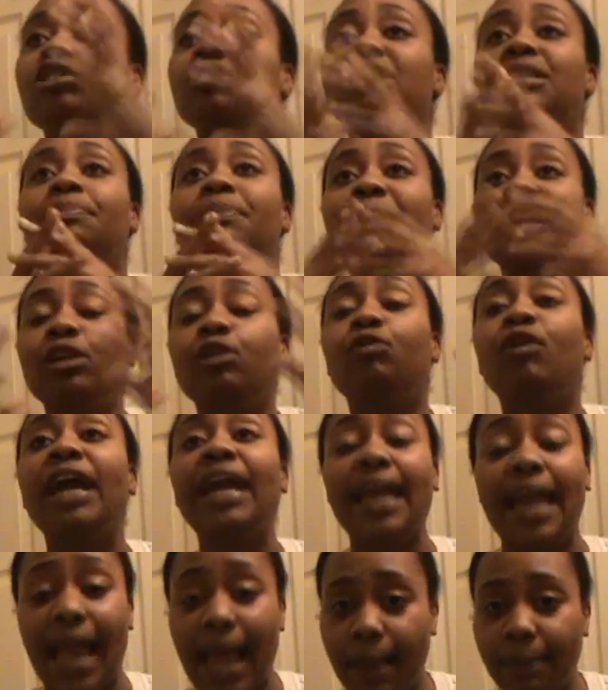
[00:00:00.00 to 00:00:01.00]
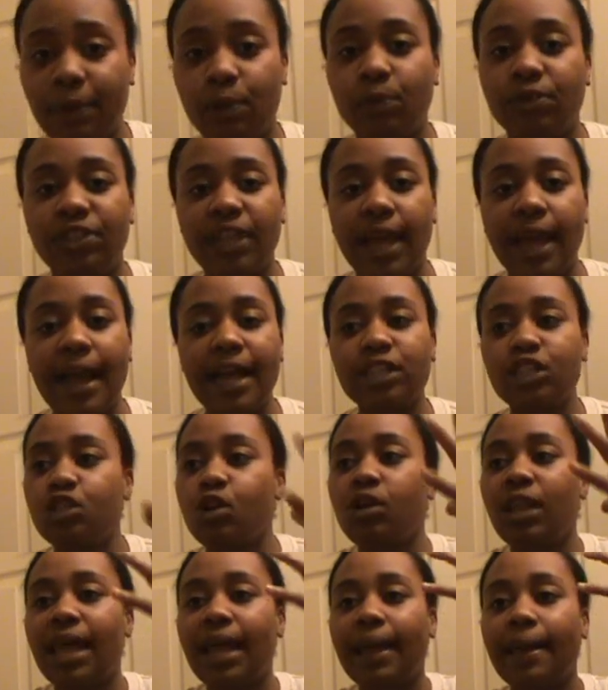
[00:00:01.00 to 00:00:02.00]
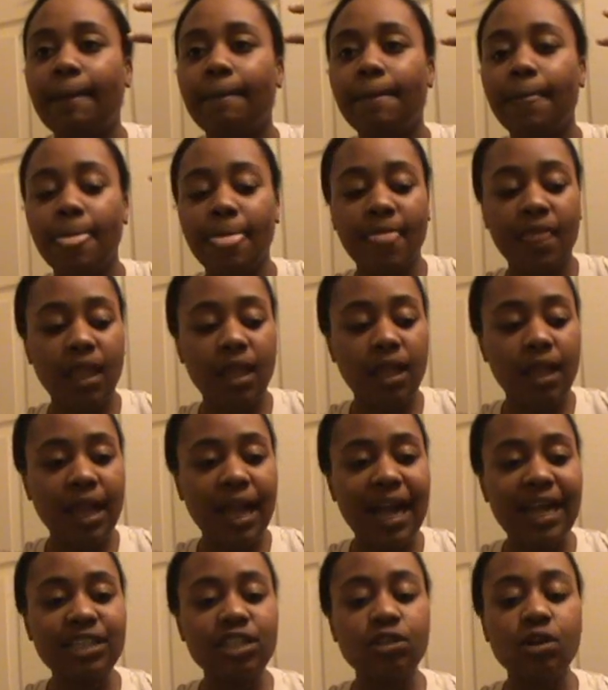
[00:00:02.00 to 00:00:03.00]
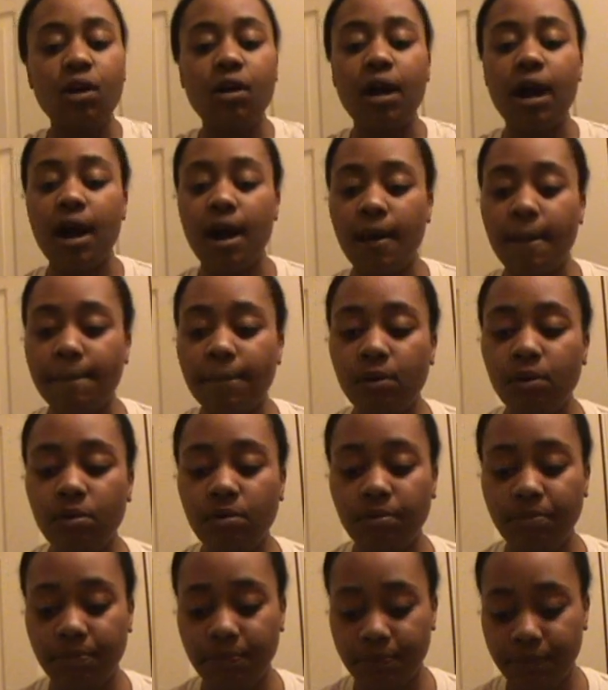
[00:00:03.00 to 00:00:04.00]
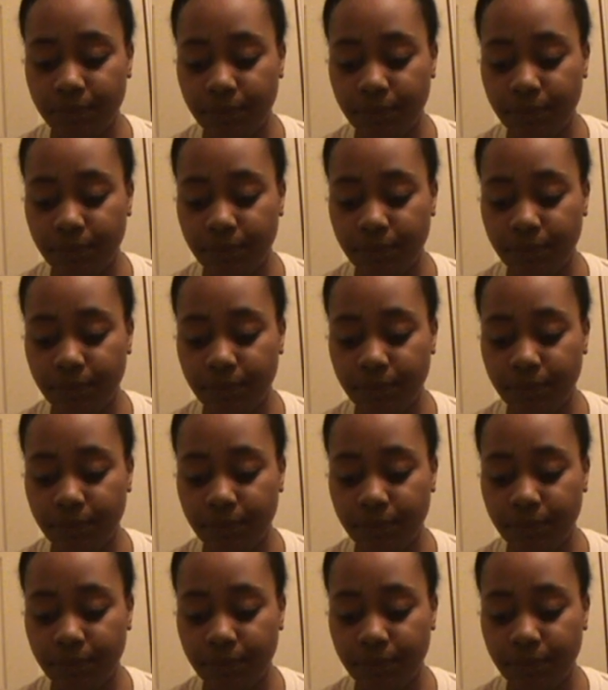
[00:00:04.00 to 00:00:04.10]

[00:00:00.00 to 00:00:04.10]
something great happen with that. I saw a humble,